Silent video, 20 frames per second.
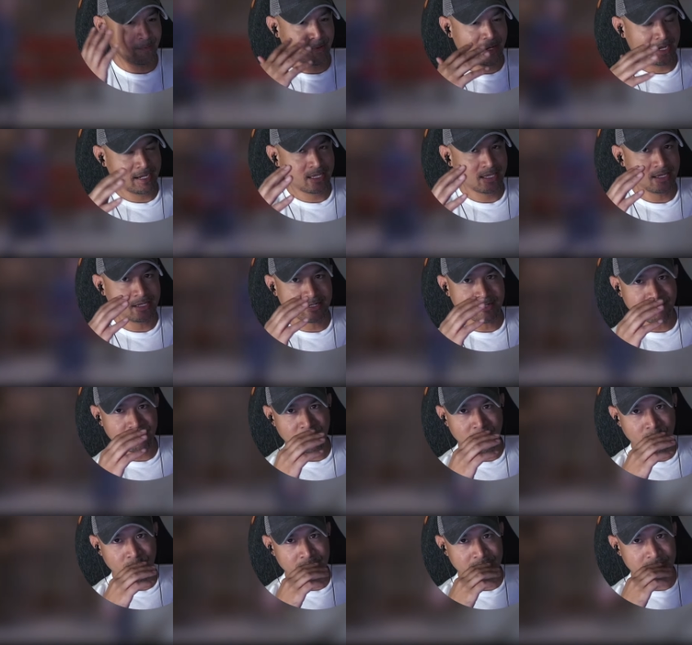back end of
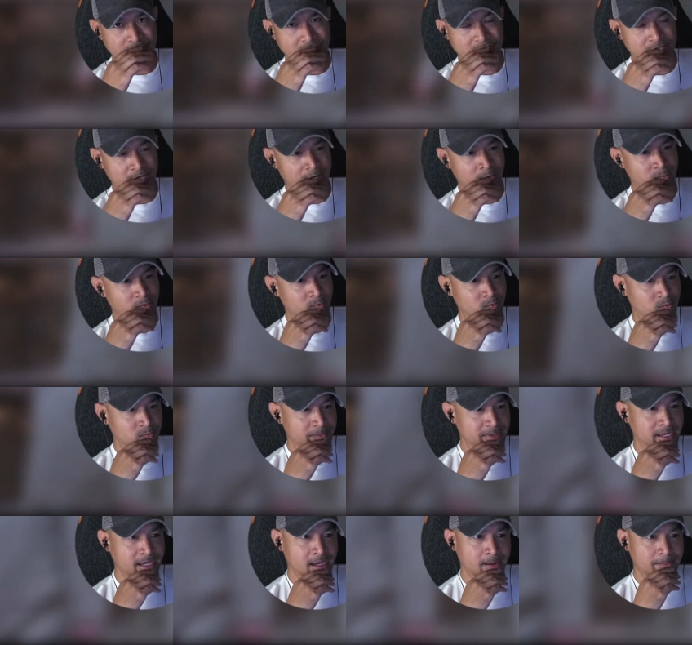what we just saw, what would
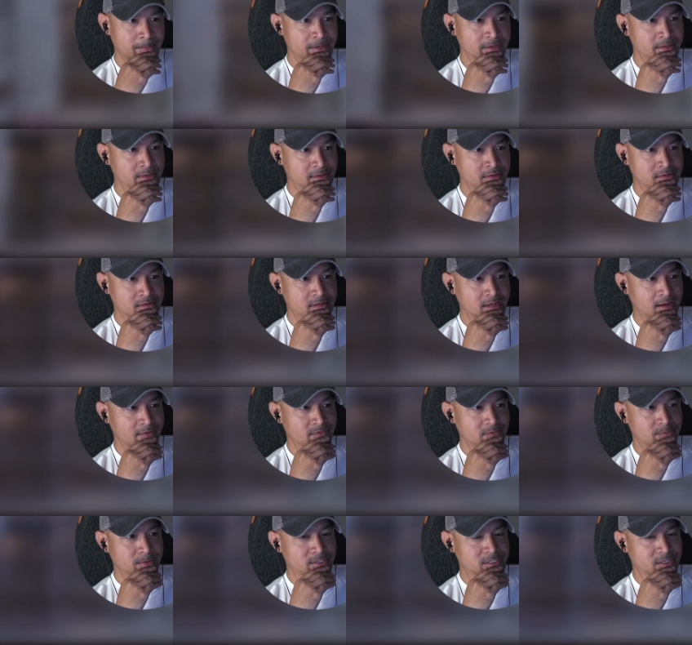be happening. There'd have
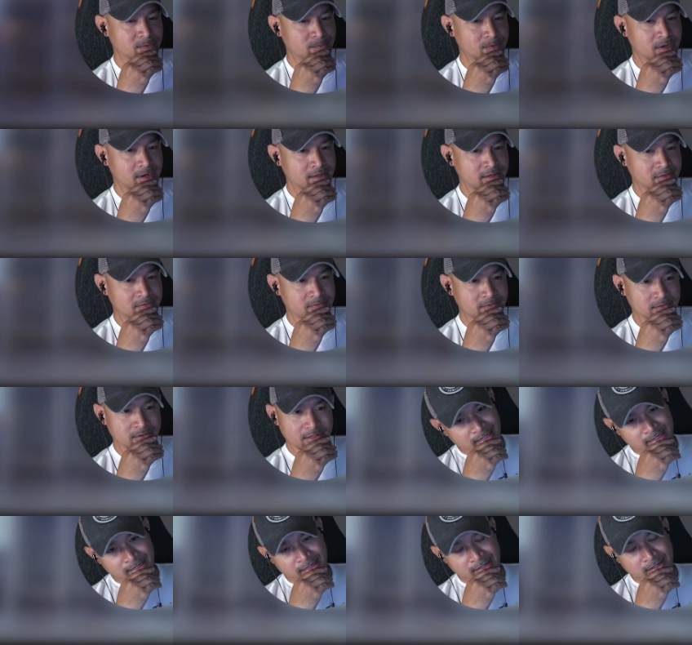to be some kind of
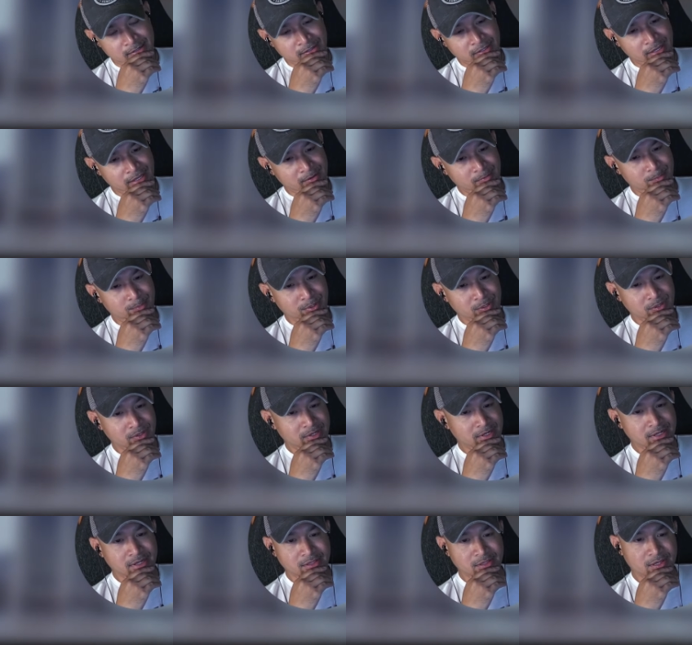
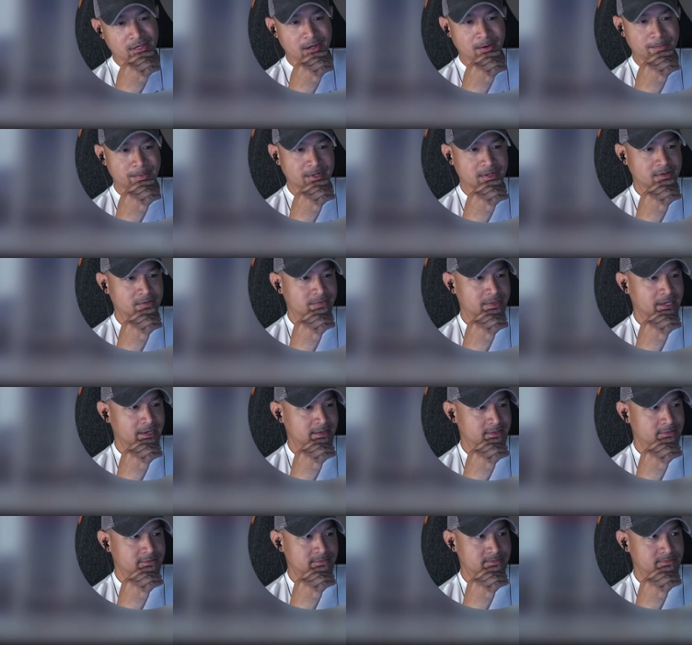liability on the company of
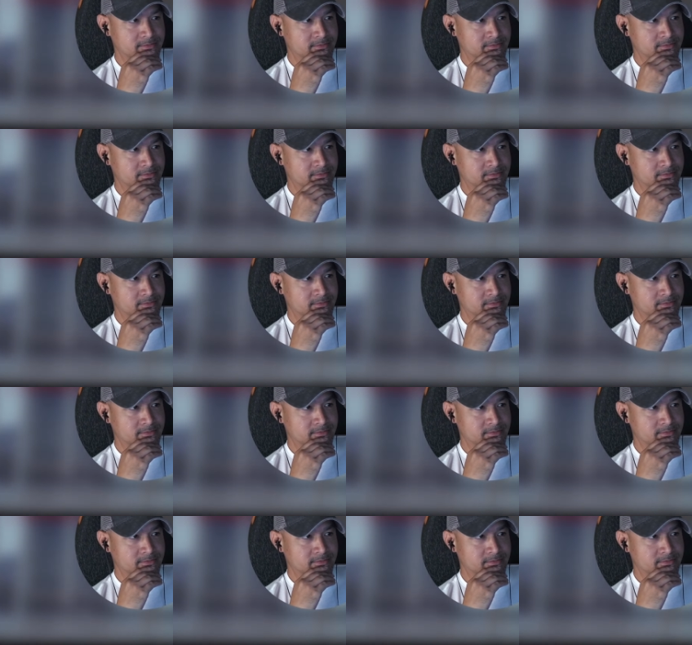that,